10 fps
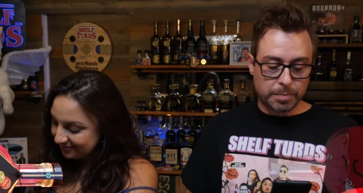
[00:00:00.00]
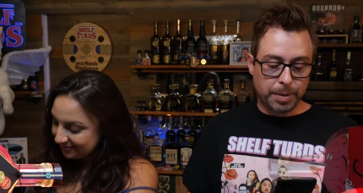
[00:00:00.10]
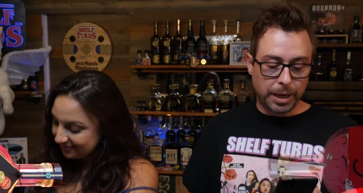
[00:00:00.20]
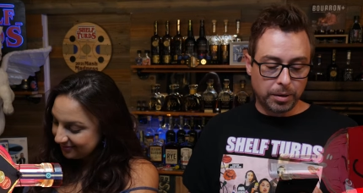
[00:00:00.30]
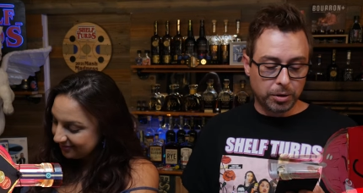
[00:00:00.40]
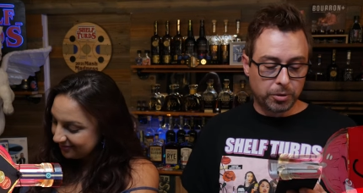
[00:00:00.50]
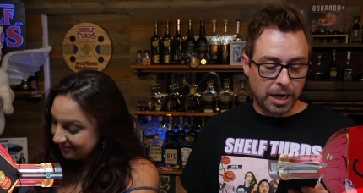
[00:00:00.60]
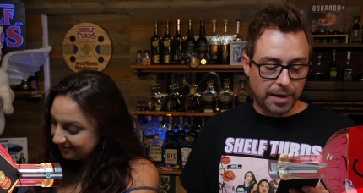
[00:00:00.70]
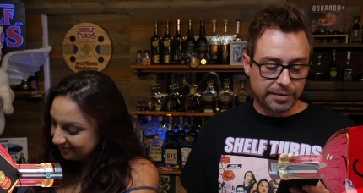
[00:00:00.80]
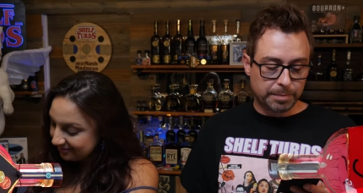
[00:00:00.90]
Speaker 1: Barrell
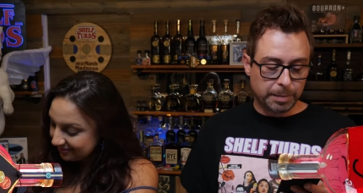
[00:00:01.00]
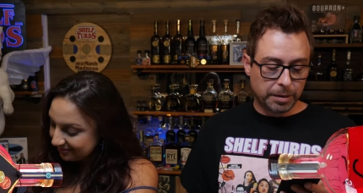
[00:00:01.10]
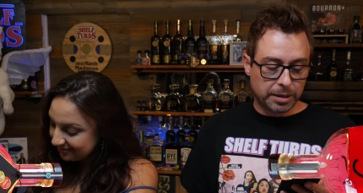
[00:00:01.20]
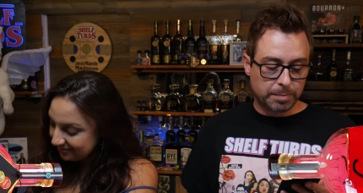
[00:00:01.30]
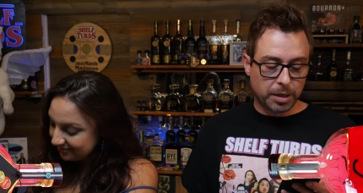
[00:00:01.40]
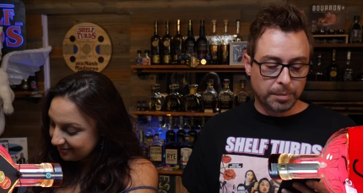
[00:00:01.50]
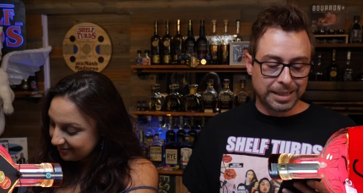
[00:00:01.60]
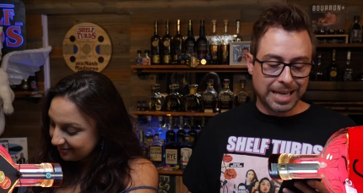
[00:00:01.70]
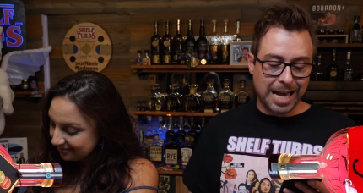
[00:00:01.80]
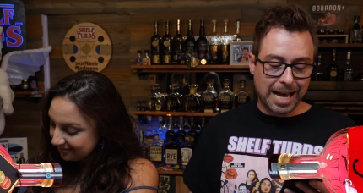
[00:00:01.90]
Craft Spirits
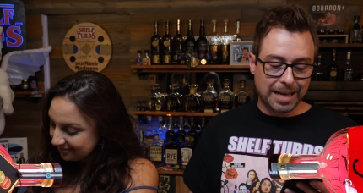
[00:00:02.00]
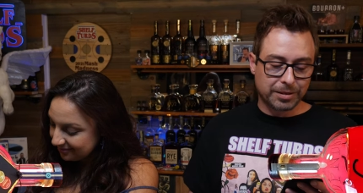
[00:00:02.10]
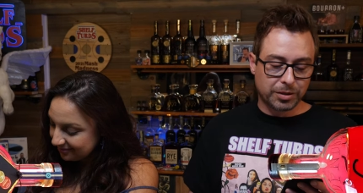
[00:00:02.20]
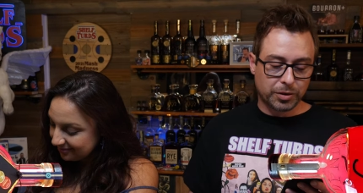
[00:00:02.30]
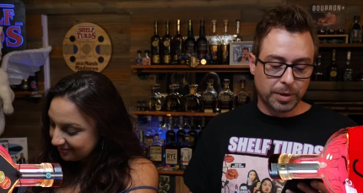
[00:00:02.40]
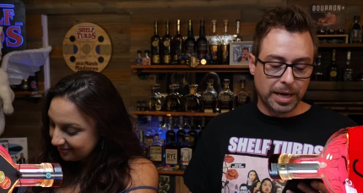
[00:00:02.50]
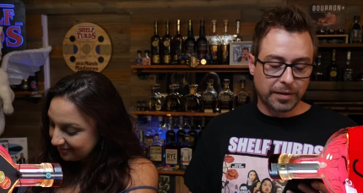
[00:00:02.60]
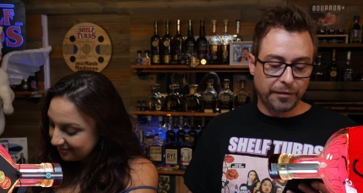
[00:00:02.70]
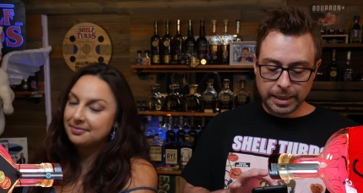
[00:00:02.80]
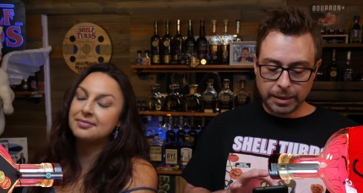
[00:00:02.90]
Bourbon Cask
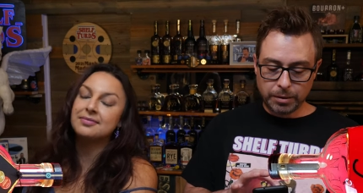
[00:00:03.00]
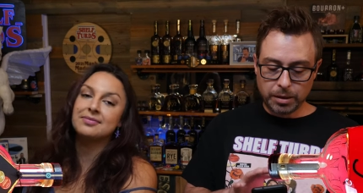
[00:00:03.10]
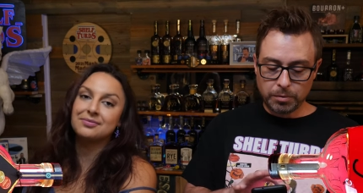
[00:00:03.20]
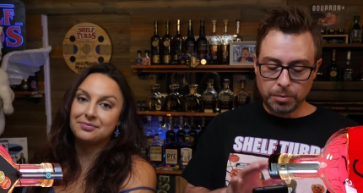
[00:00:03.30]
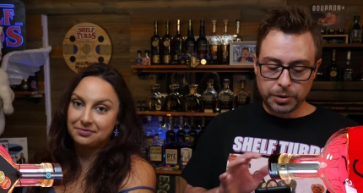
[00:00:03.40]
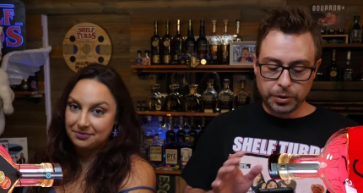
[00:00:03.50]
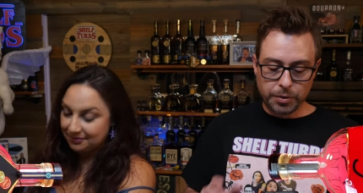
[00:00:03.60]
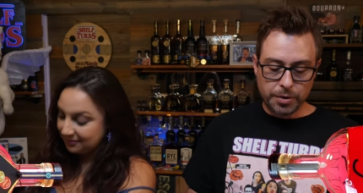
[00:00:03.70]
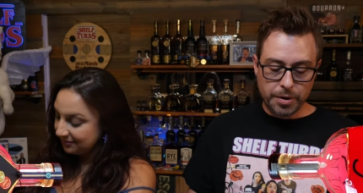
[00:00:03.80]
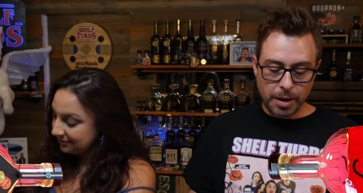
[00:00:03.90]
Strength. Kira, what was your
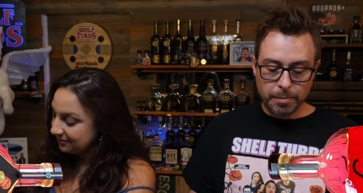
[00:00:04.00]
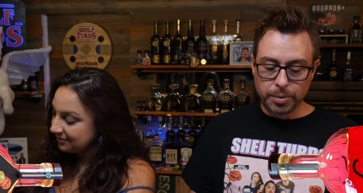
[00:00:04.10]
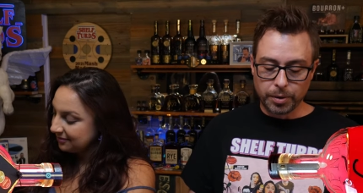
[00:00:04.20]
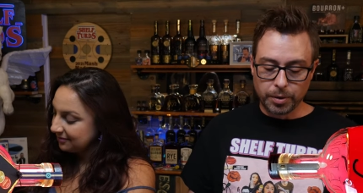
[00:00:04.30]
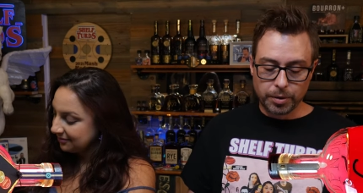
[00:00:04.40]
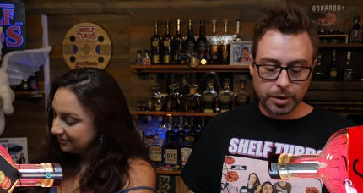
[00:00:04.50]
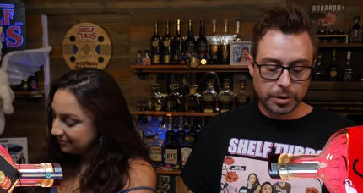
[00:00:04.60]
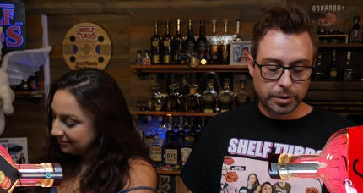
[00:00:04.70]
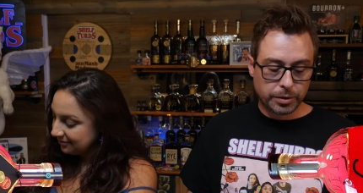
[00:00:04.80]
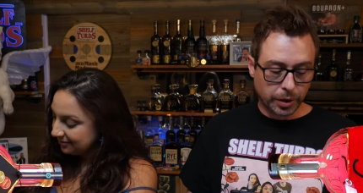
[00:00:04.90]
number
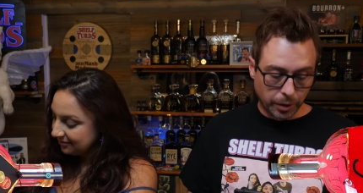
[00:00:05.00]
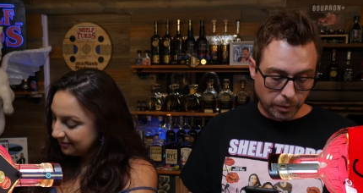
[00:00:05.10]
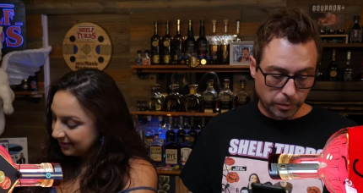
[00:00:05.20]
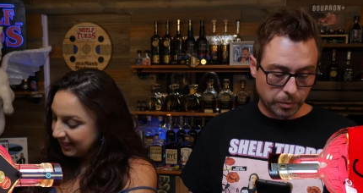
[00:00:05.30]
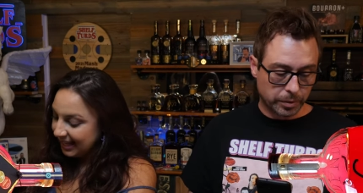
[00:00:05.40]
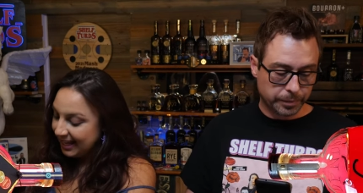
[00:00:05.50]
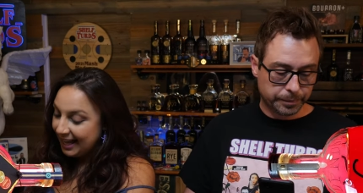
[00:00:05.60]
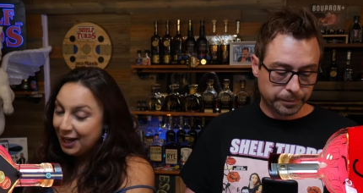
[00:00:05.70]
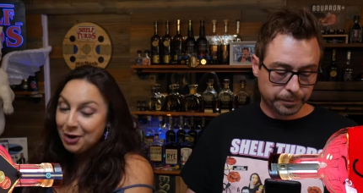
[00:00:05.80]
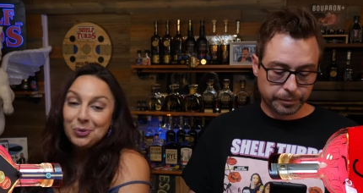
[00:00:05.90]
two?
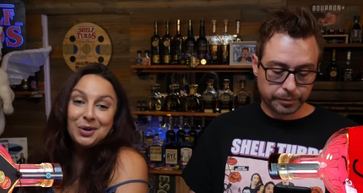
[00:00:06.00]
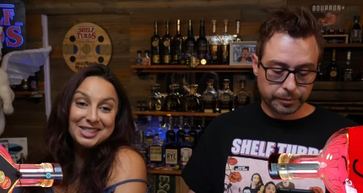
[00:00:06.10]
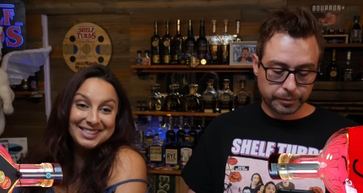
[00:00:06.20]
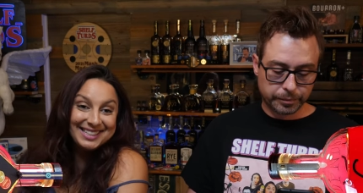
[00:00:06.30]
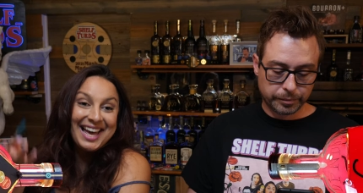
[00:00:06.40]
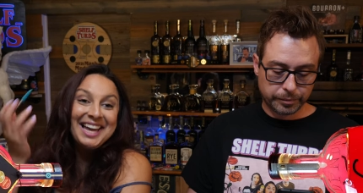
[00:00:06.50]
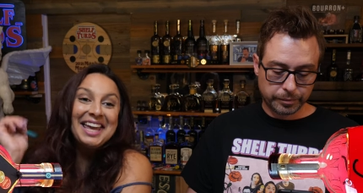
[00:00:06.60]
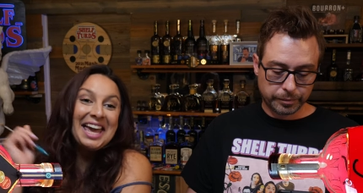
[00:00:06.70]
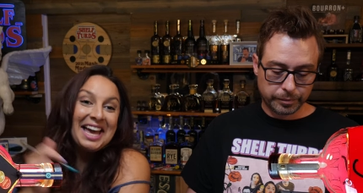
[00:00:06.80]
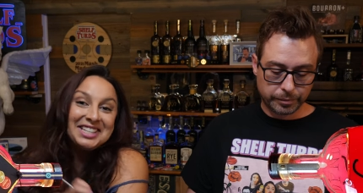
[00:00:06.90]
Speaker 2: It was that
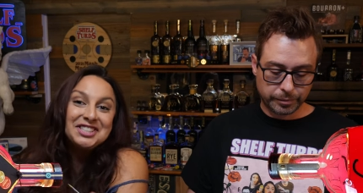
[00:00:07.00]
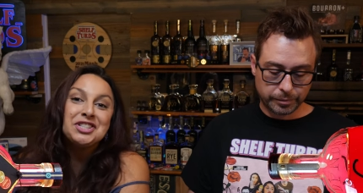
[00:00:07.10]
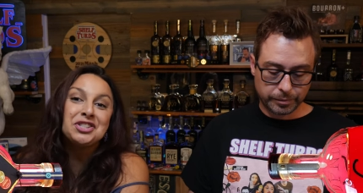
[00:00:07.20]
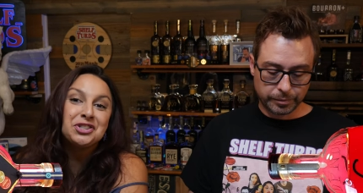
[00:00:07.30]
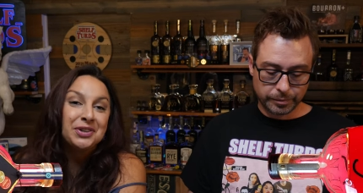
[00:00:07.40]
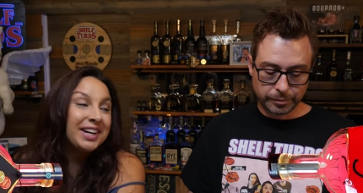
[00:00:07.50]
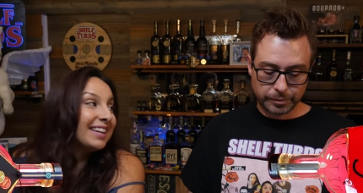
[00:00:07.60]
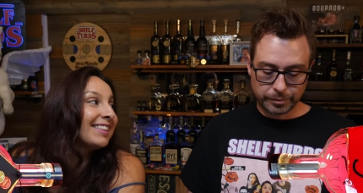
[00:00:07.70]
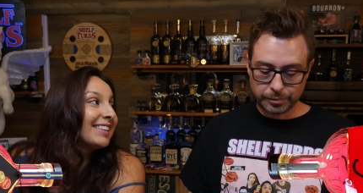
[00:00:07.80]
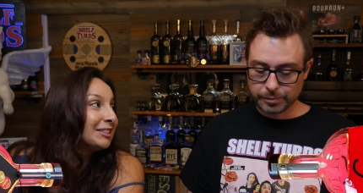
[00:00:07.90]
Cask
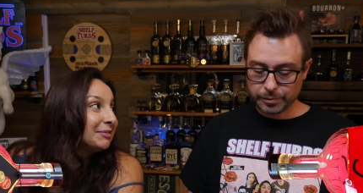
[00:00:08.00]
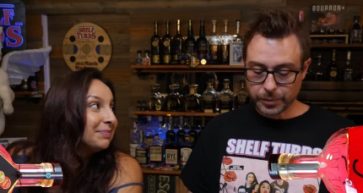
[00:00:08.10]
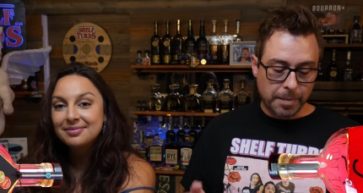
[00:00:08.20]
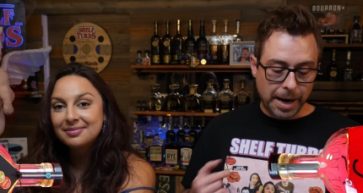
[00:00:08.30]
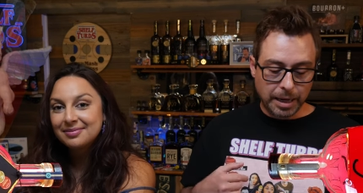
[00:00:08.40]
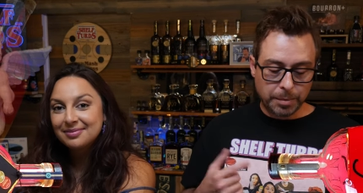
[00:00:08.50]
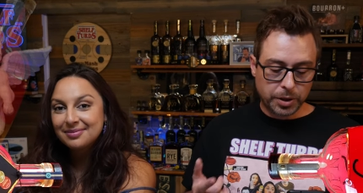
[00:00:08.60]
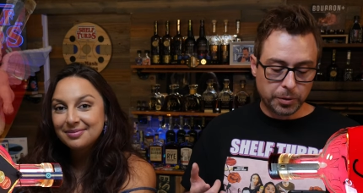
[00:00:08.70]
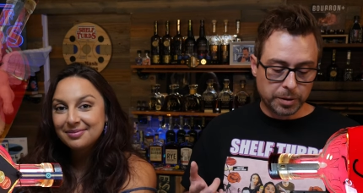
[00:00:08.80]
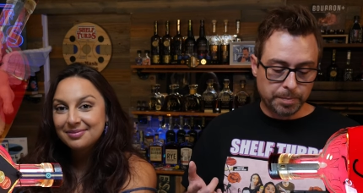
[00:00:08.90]
Strength.
Speaker 1: My number
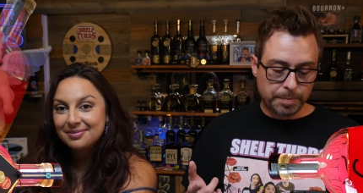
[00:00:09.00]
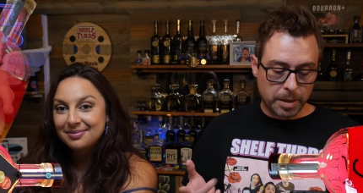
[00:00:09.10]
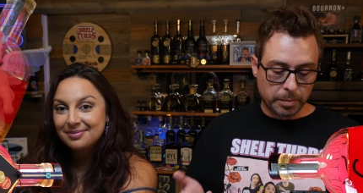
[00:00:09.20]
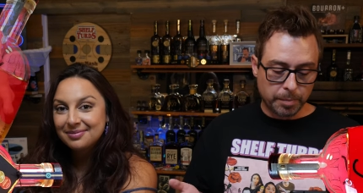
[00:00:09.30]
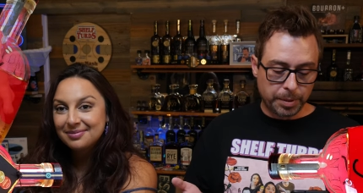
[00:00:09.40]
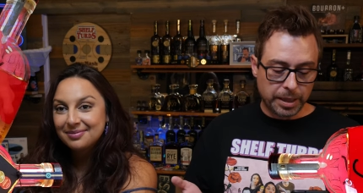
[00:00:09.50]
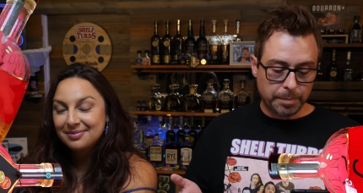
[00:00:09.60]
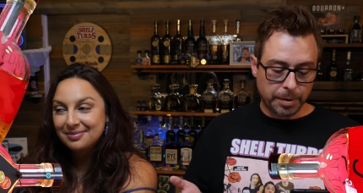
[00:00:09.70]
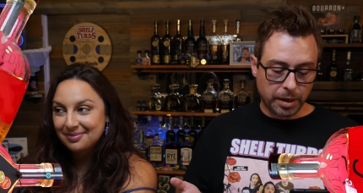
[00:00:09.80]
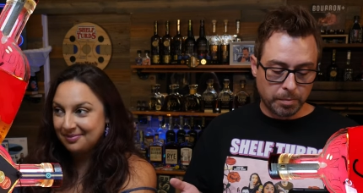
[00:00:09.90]
two is number B,
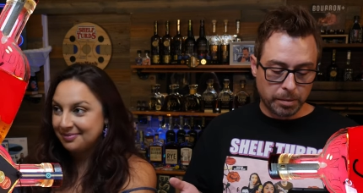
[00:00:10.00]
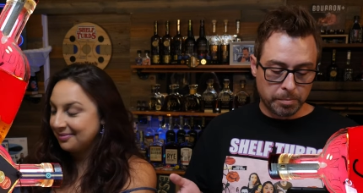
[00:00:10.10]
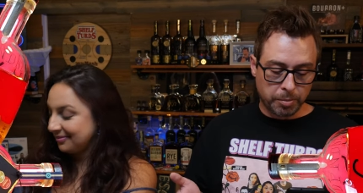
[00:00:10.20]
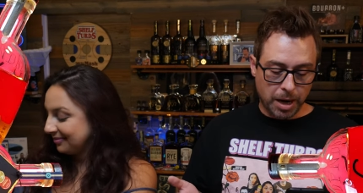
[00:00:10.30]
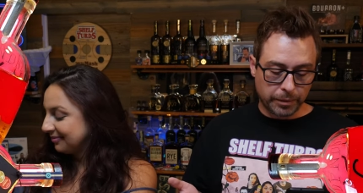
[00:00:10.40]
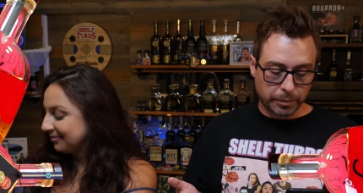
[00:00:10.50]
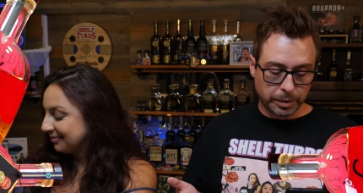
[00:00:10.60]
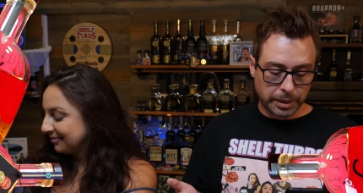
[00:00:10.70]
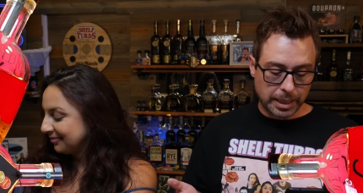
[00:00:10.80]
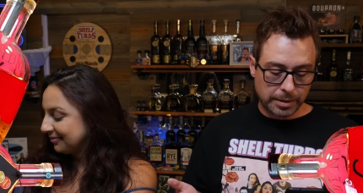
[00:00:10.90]
Barrell Bourbon Private
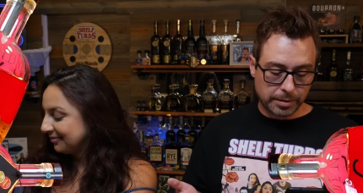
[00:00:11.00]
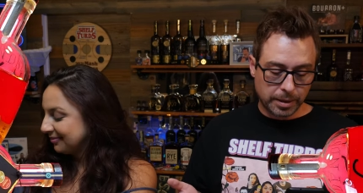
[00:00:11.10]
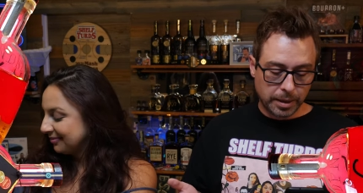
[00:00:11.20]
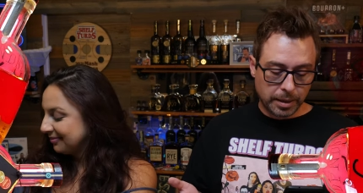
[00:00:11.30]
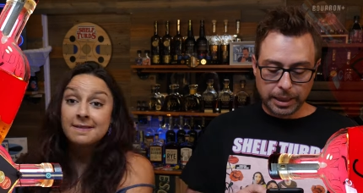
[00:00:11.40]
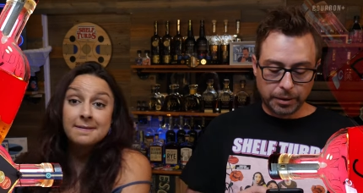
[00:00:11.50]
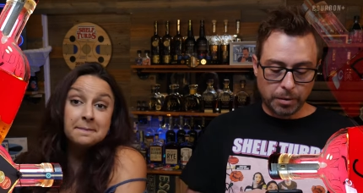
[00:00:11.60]
Release. Kira,